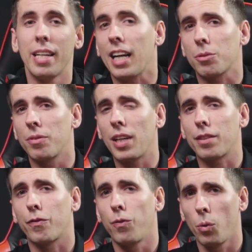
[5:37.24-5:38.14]
Next, we've
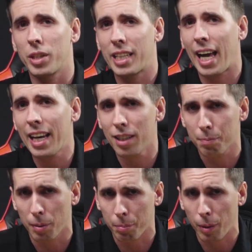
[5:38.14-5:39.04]
got the 4D
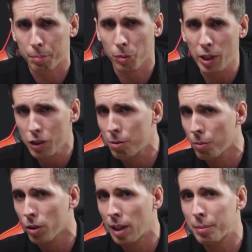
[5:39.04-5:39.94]
additive print
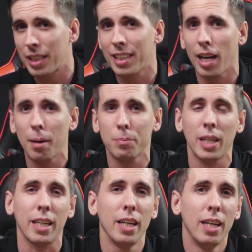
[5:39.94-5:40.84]
preparation program getting an
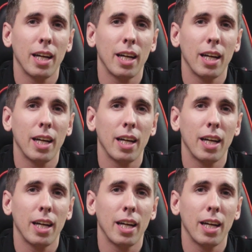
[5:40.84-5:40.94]
update,